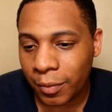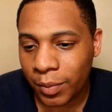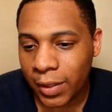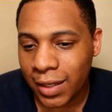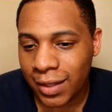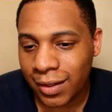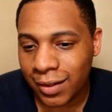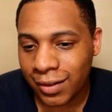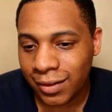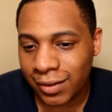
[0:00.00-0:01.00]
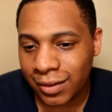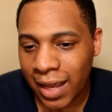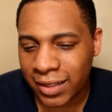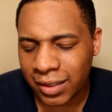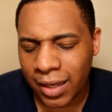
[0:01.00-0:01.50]
He
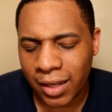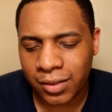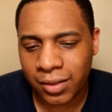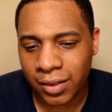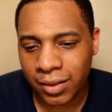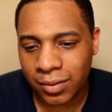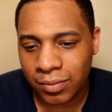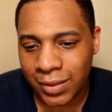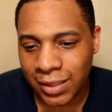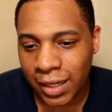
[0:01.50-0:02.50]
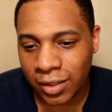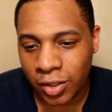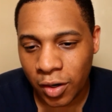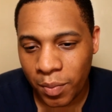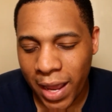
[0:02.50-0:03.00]
has to constantly say that
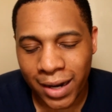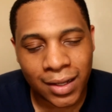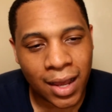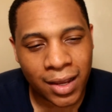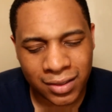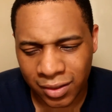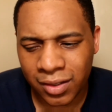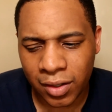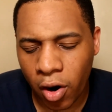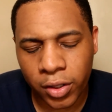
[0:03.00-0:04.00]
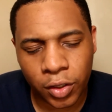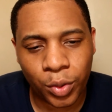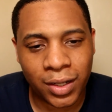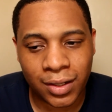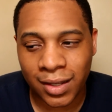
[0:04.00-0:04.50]
they're bad guys. I think Harley
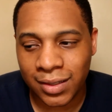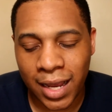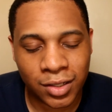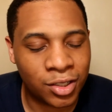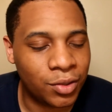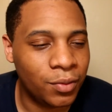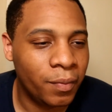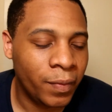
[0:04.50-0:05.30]
Quinn does that too.